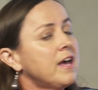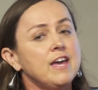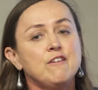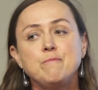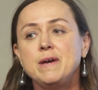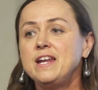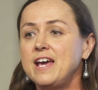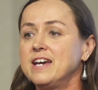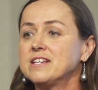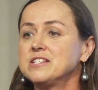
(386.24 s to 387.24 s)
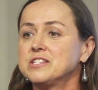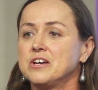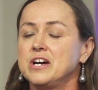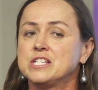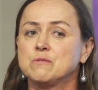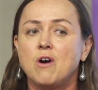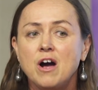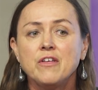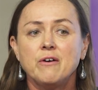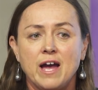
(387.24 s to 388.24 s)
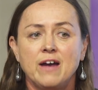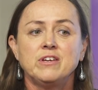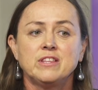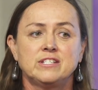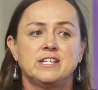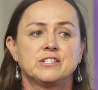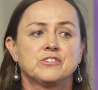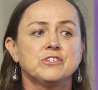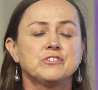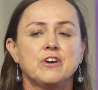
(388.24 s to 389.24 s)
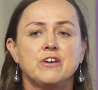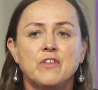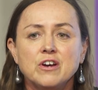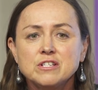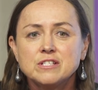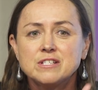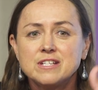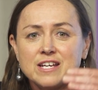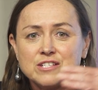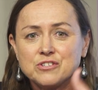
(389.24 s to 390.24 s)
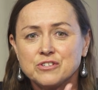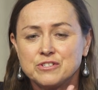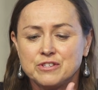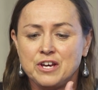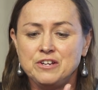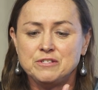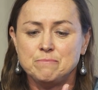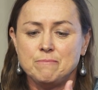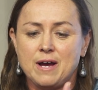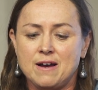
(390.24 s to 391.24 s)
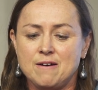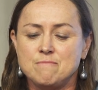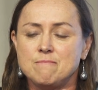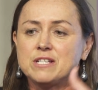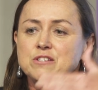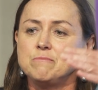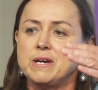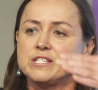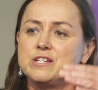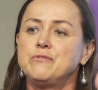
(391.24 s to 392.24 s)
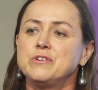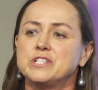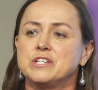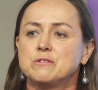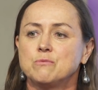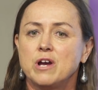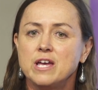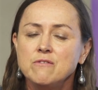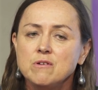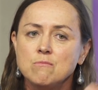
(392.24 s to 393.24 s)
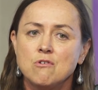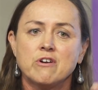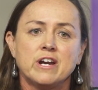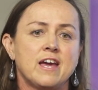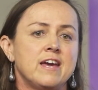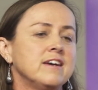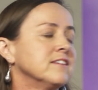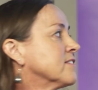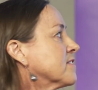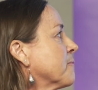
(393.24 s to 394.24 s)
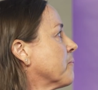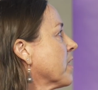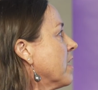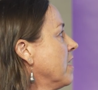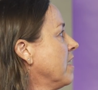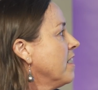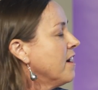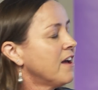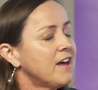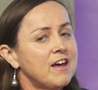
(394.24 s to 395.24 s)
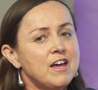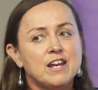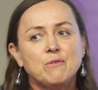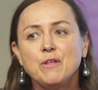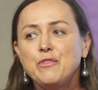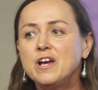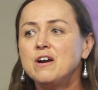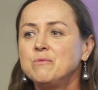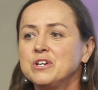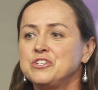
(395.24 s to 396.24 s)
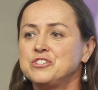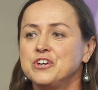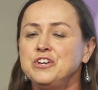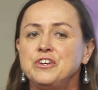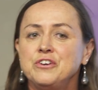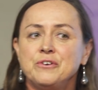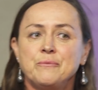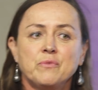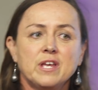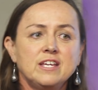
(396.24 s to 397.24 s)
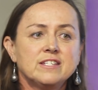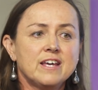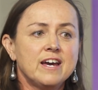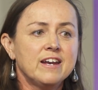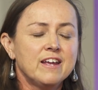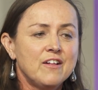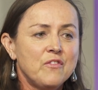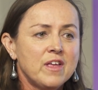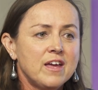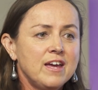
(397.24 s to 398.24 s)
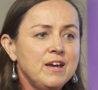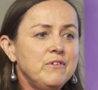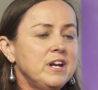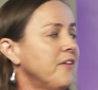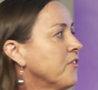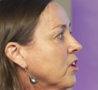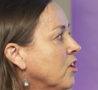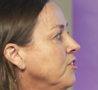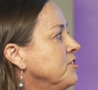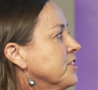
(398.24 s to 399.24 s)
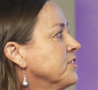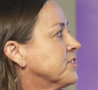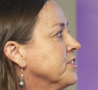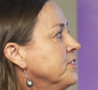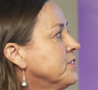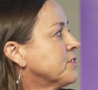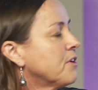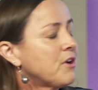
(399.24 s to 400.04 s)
If men exercise while they were having their testosterone, those muscle mass differences were even more enhanced. Now, one thing I want to show you is that even at the low doses